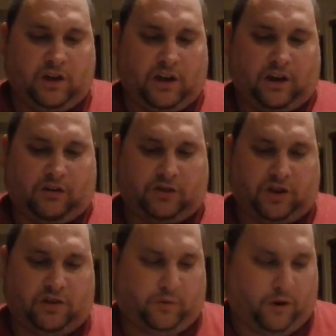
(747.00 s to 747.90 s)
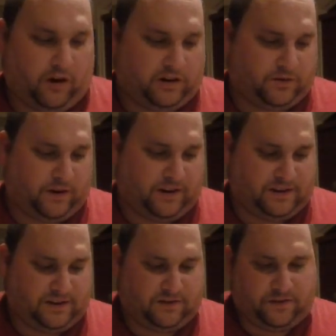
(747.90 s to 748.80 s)
and I'll show you the progress of what I
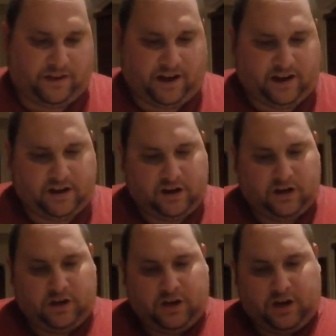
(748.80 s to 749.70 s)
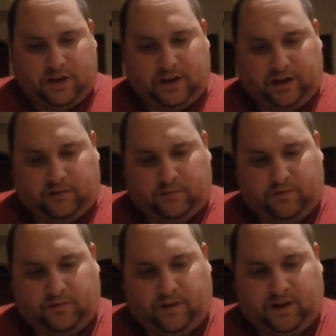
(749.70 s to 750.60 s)
did for that, and then I'll
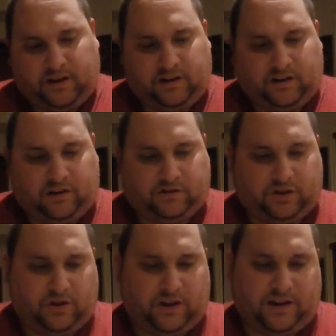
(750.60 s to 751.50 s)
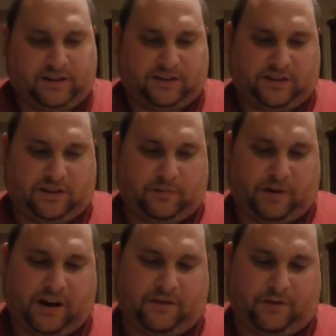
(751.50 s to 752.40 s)
move on and I'll show you guys the
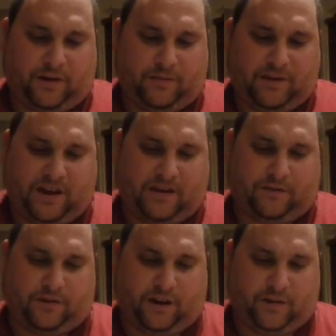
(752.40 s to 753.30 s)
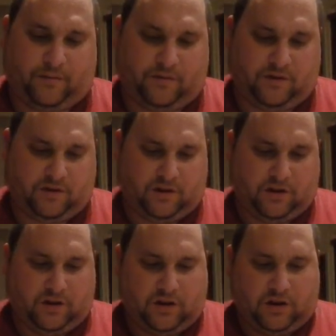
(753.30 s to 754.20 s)
body frame, the head frame,
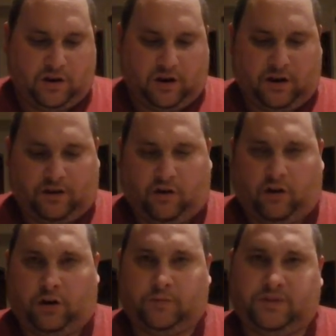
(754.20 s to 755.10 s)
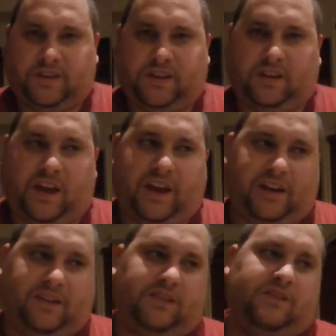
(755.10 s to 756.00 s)
and the arms and the
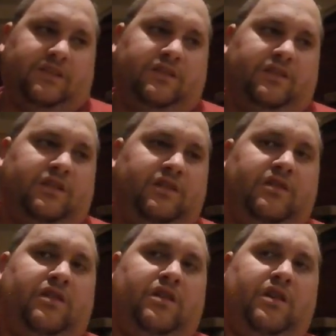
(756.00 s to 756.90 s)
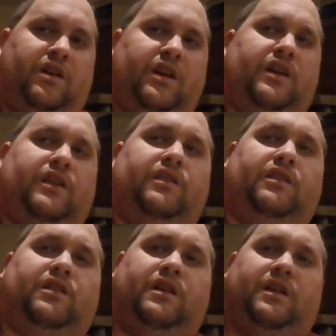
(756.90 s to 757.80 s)
legs, and
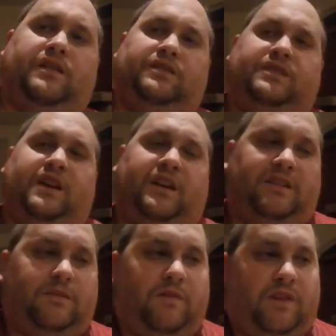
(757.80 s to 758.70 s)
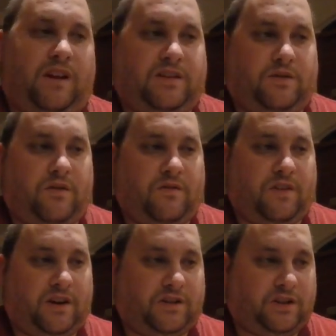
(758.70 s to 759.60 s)
the second one I do over
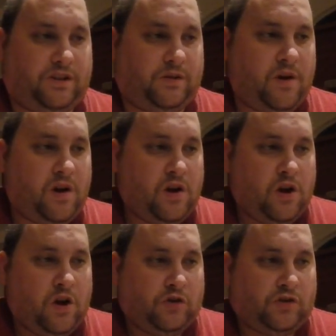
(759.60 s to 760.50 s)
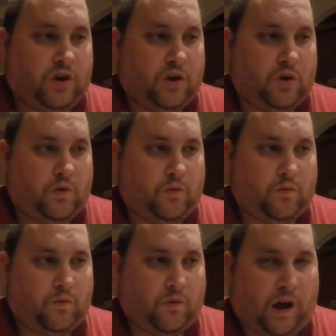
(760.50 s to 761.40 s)
there too. So
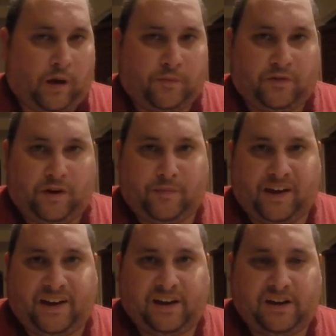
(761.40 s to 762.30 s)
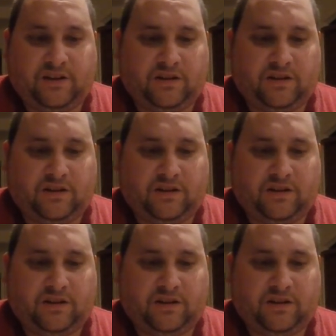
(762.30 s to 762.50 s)
I'll be right back.